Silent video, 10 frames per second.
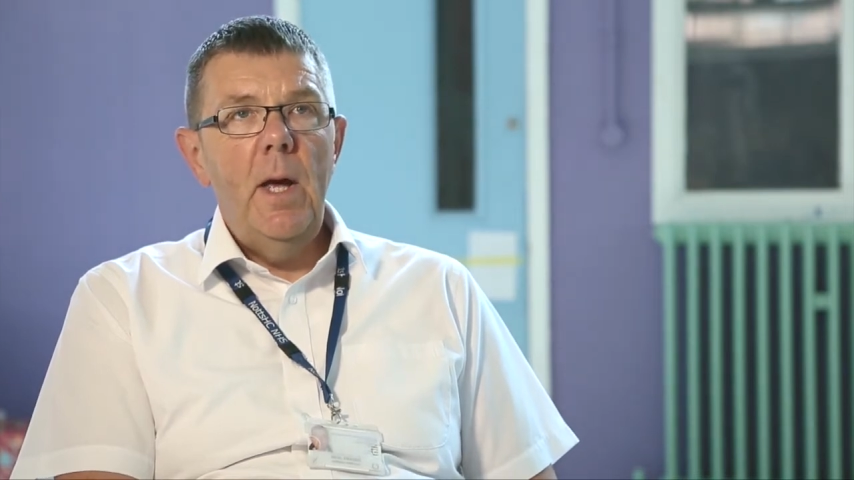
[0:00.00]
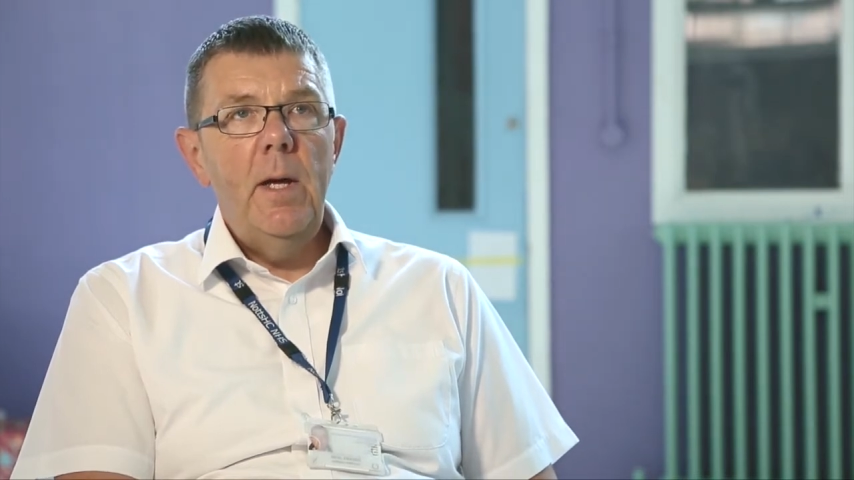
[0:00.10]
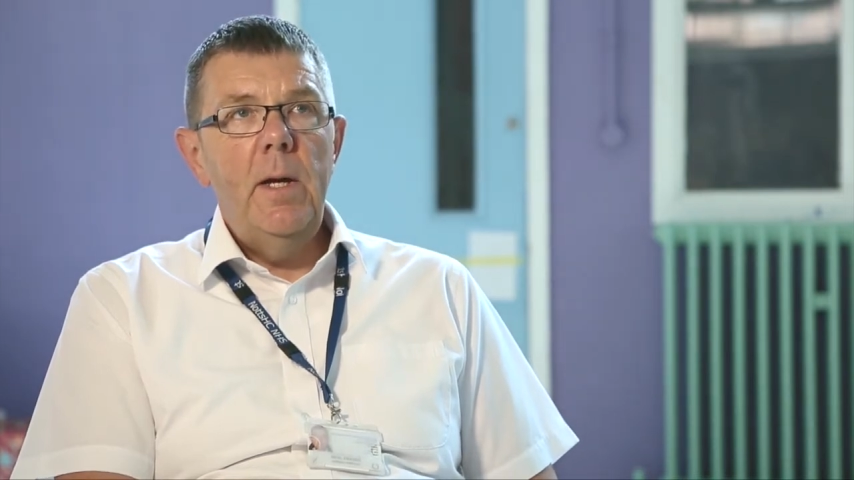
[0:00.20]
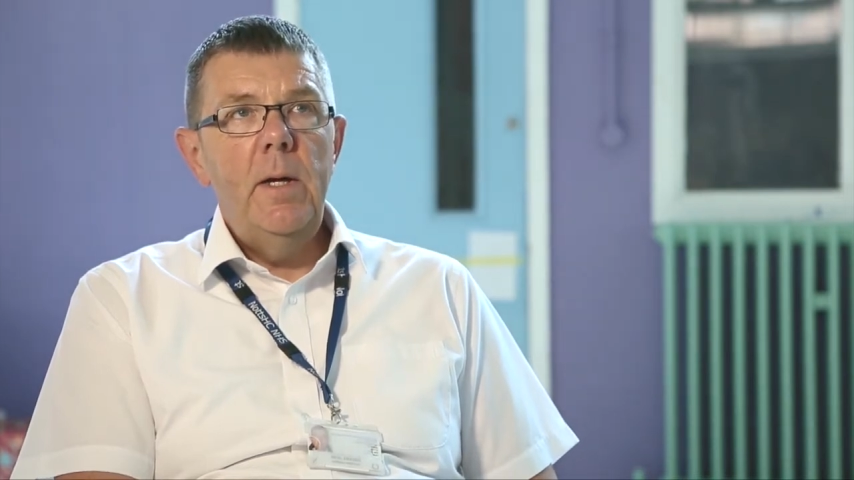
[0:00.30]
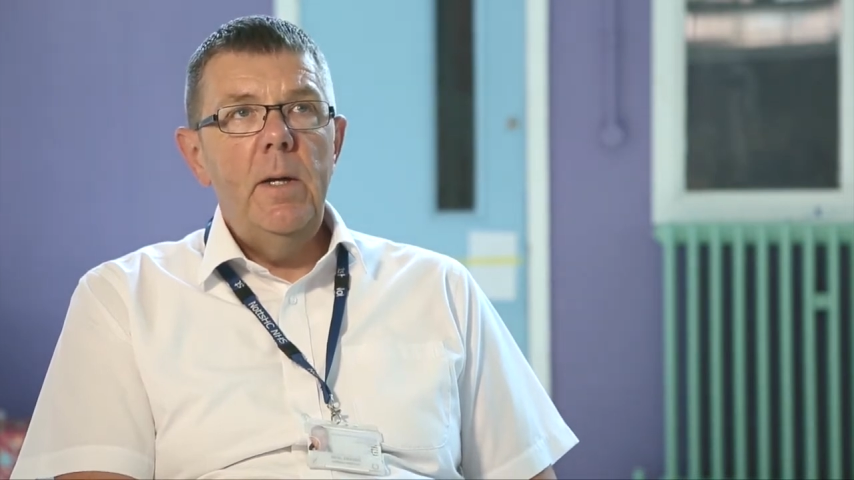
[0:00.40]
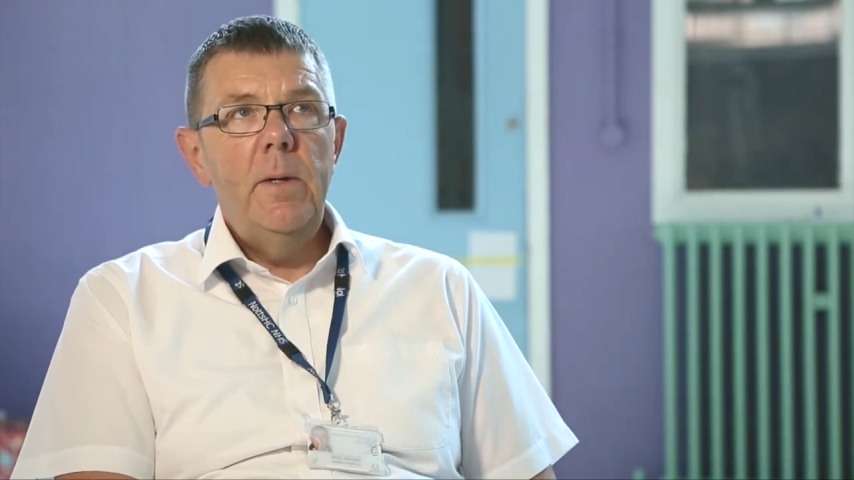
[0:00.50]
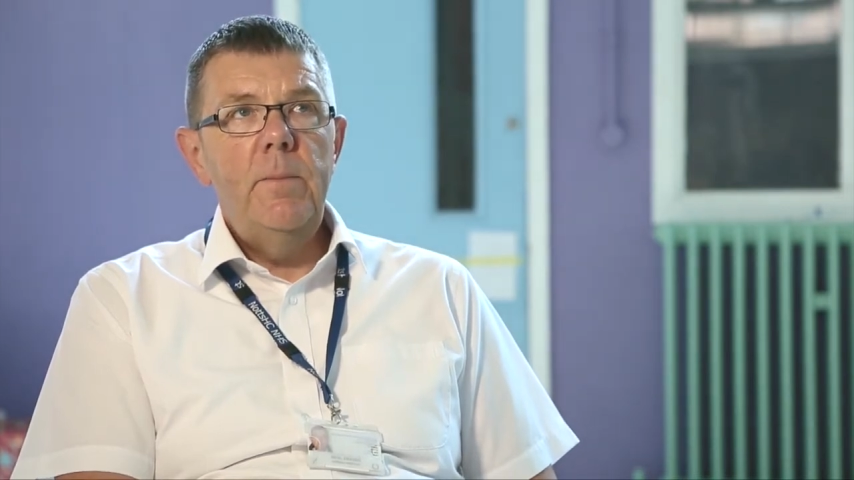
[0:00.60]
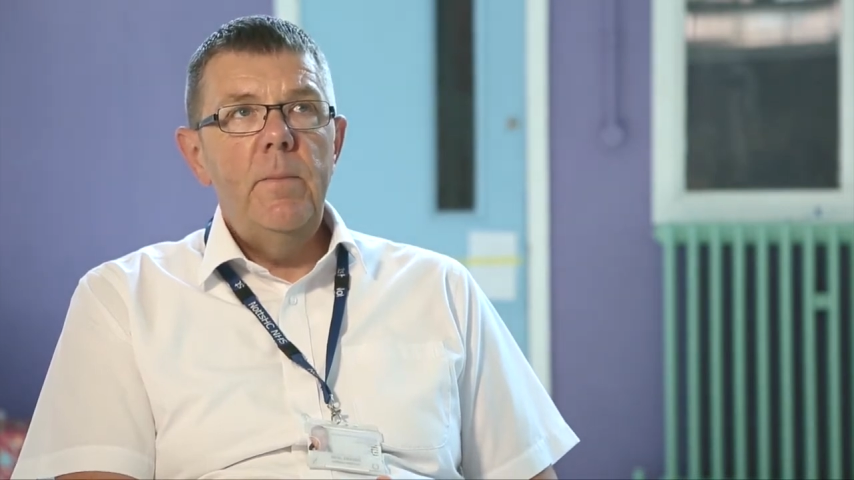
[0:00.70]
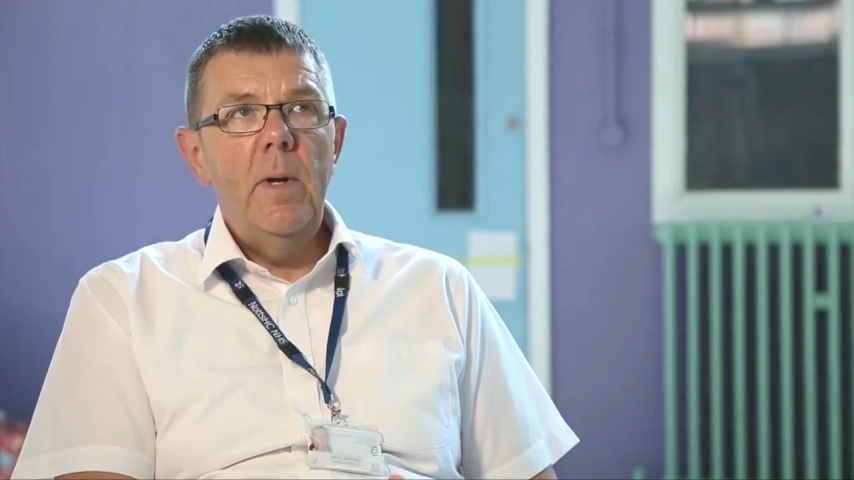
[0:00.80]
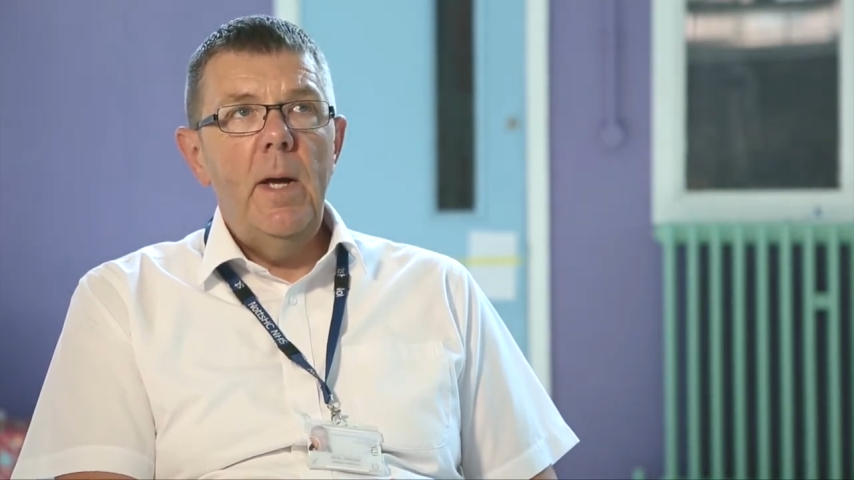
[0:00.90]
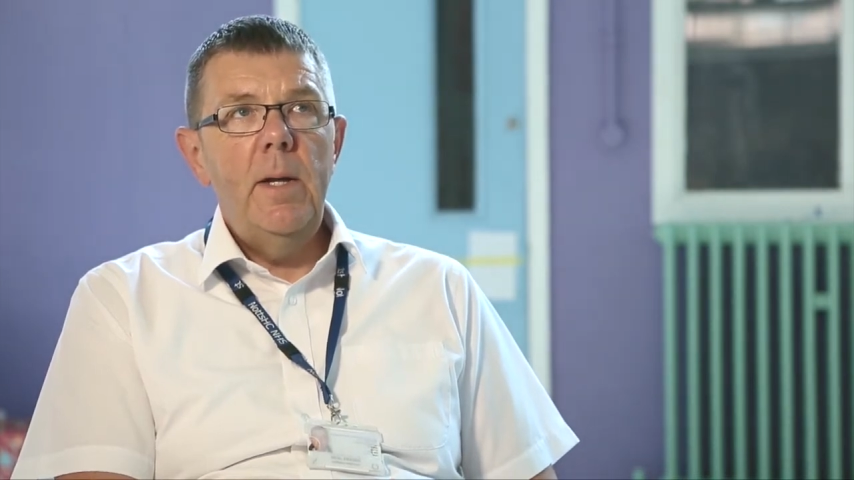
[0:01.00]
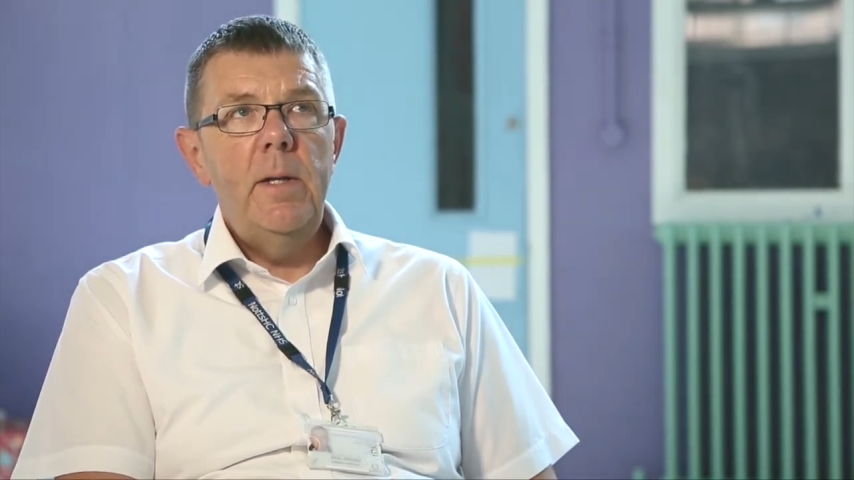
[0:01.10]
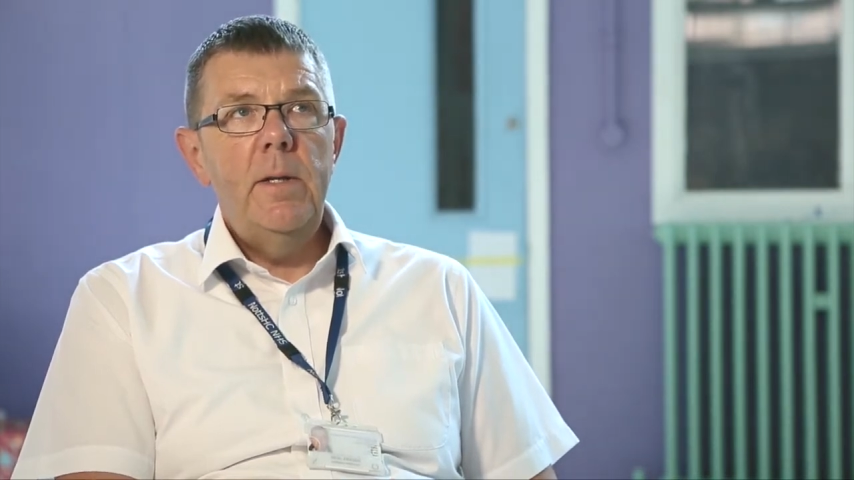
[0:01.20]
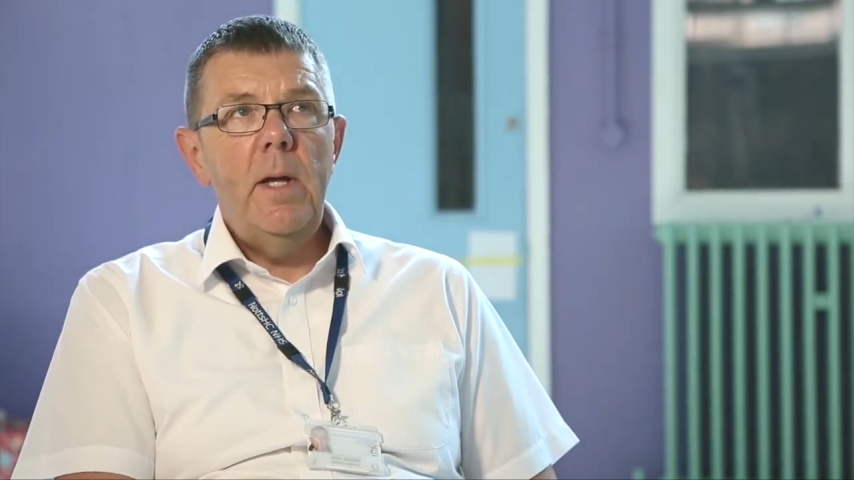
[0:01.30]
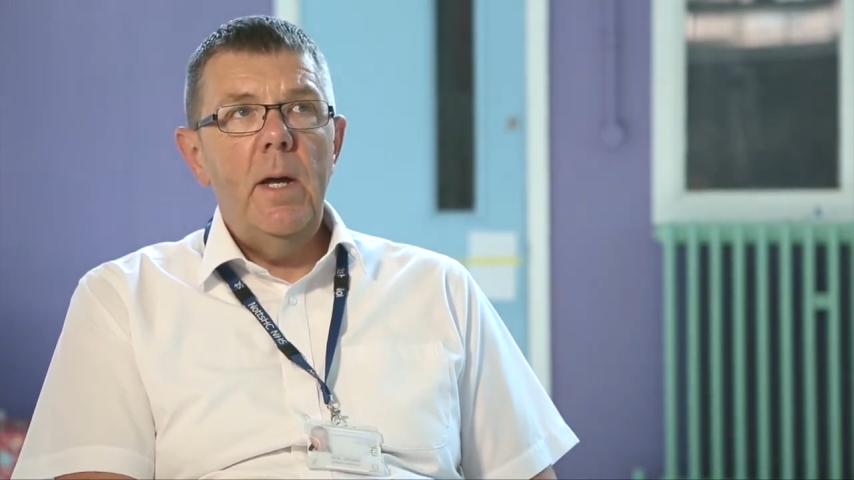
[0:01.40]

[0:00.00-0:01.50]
and